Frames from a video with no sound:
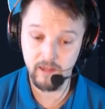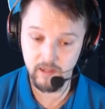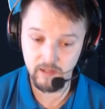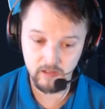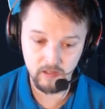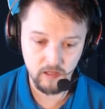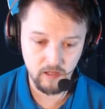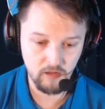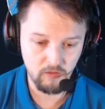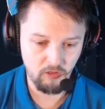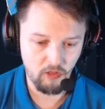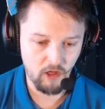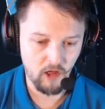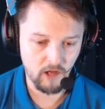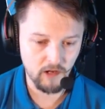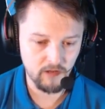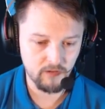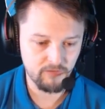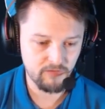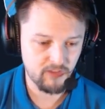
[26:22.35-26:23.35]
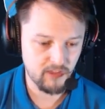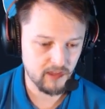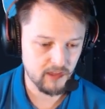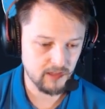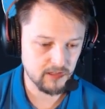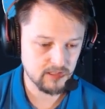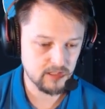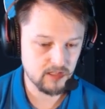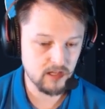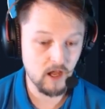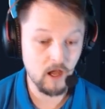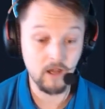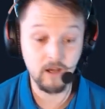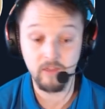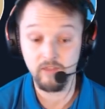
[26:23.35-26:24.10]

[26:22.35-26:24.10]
get a lot of things done.